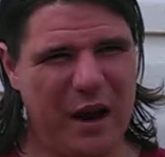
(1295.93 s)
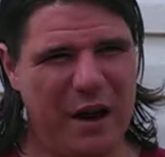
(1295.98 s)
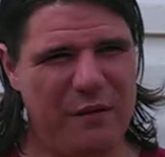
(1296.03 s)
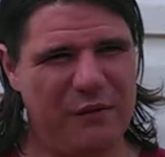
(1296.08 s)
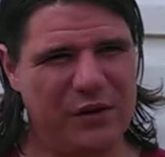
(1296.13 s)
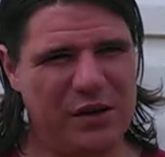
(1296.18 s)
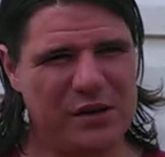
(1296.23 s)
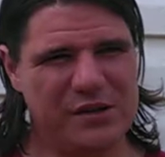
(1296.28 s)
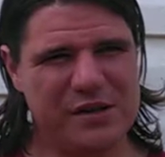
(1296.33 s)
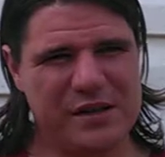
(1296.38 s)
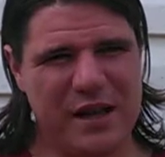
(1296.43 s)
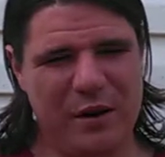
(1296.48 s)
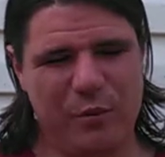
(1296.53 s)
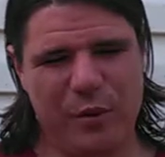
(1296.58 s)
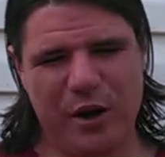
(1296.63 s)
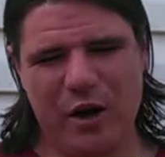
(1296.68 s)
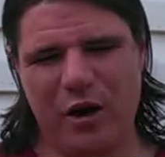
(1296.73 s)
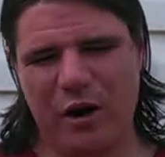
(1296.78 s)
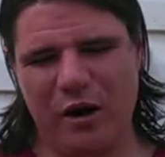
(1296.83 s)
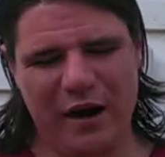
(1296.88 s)
obvious that
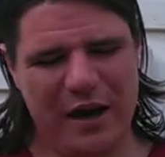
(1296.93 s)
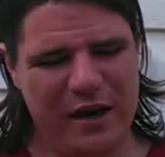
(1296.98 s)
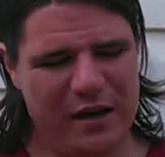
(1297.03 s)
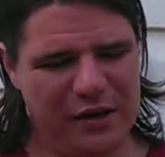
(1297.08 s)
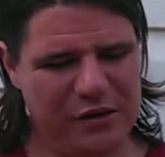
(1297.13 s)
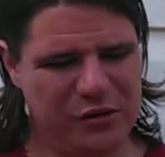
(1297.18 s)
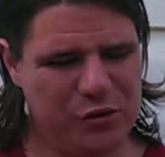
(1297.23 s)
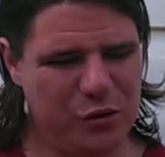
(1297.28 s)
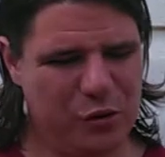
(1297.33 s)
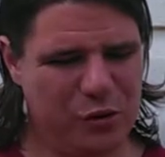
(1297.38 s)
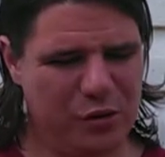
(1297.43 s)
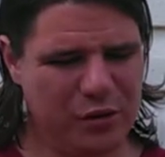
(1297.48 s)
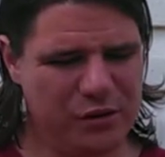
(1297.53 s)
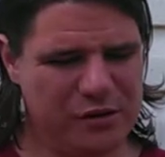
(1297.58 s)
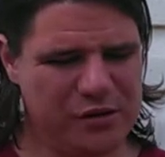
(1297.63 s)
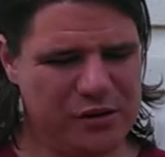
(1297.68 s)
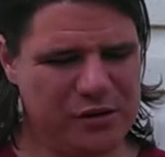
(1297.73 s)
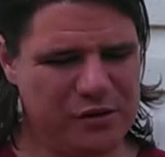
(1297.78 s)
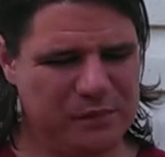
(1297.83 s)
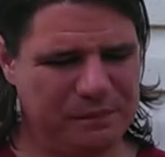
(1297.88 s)
we are headed
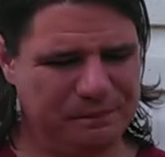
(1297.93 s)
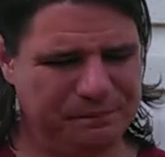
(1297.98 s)
towards